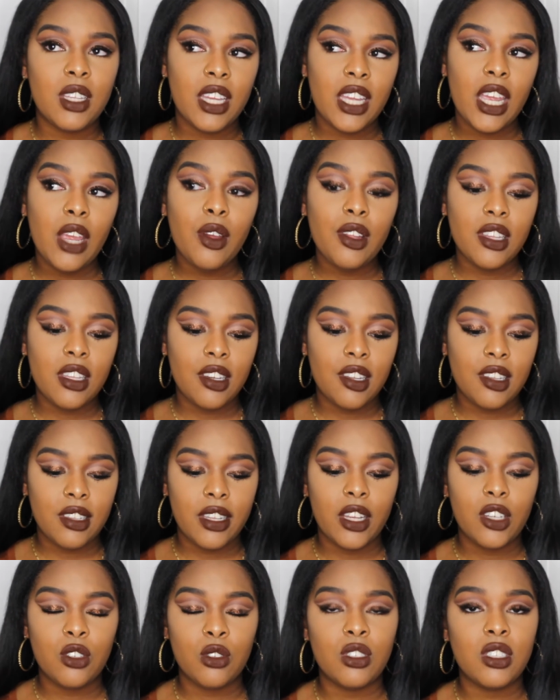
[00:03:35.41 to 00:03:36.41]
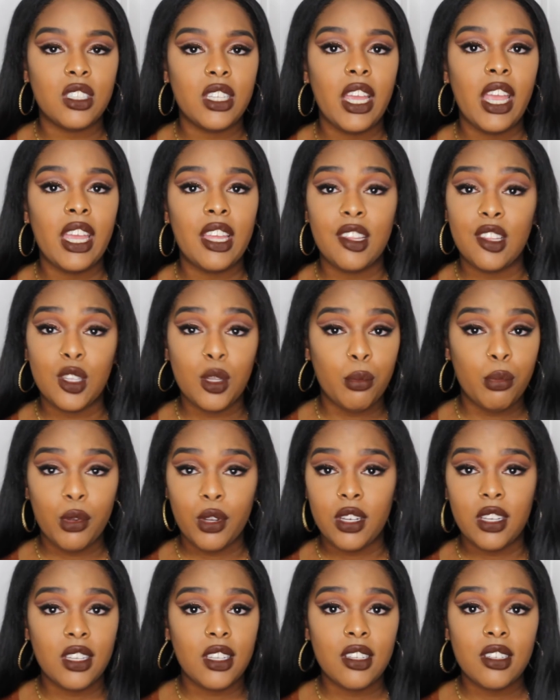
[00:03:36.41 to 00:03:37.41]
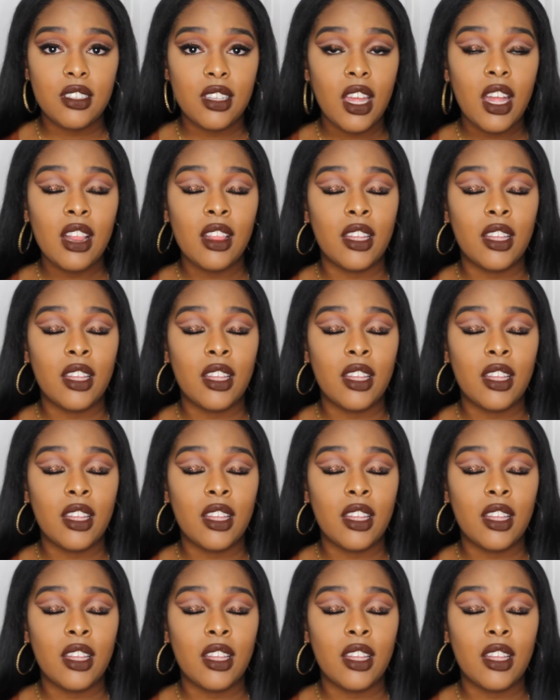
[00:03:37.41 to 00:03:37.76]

the hair is in its natural state, it's the prettiest.